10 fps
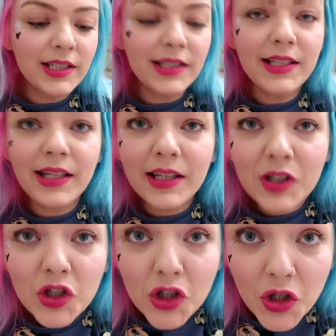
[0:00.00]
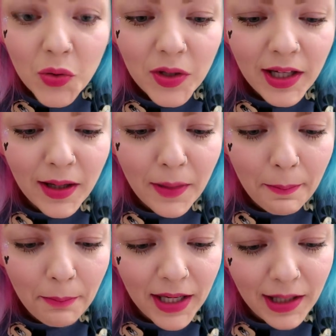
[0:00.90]
Disney Junior
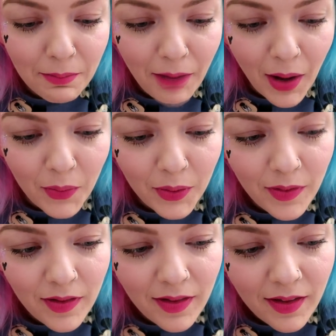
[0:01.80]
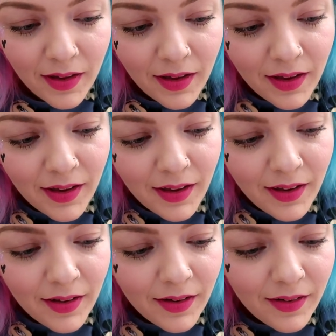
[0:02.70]
Minnie Mouse.
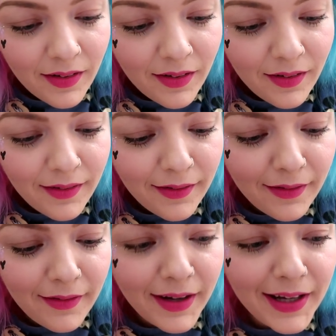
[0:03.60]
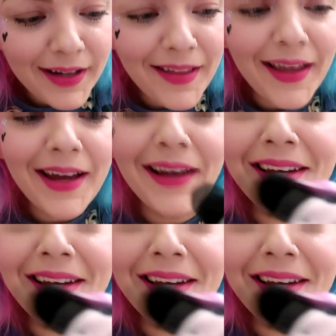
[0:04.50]
Oh, and it's like a